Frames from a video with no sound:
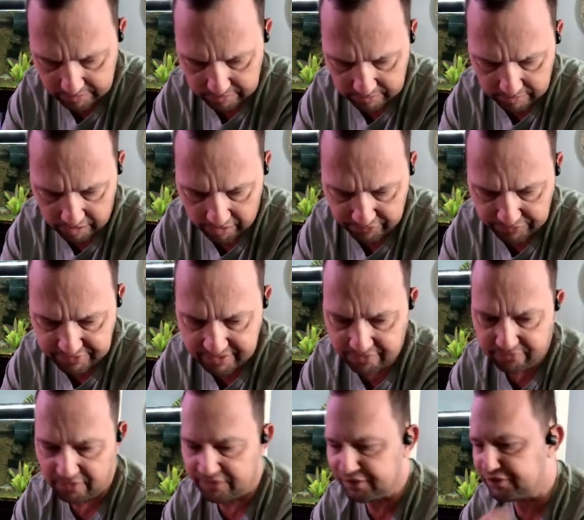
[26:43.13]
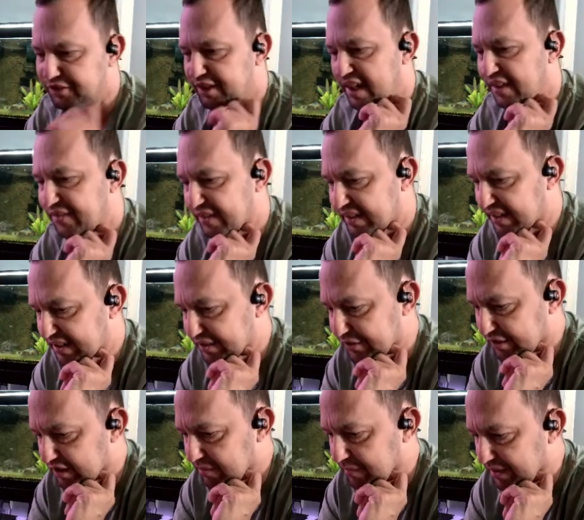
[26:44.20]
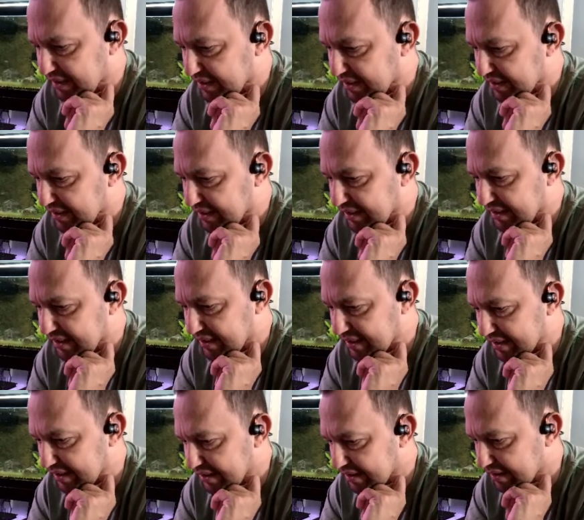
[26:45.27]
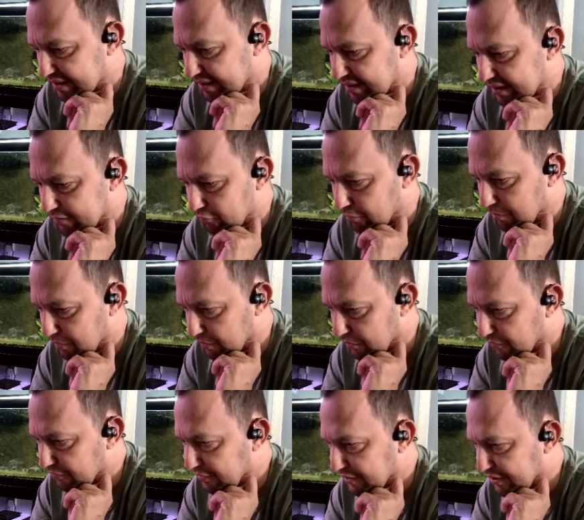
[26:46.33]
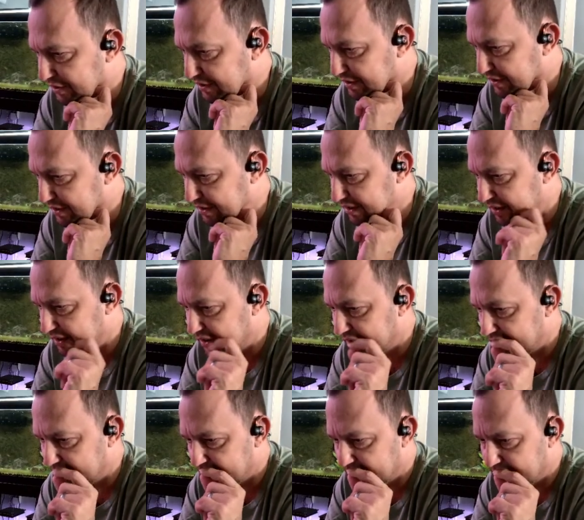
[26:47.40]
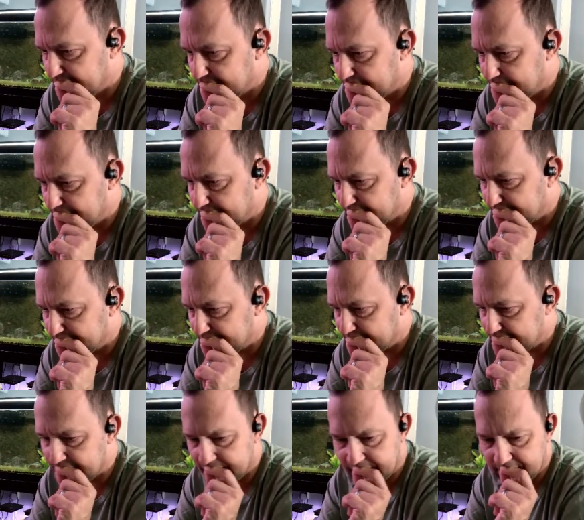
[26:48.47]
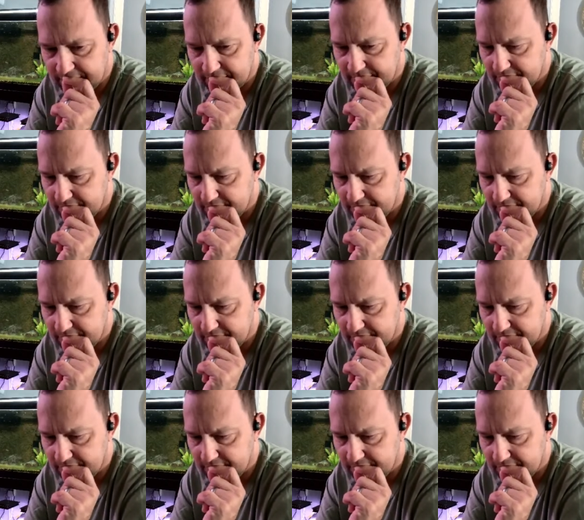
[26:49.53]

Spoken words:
A lot of the stuff on this chat thing is going to be removed. Let me see here.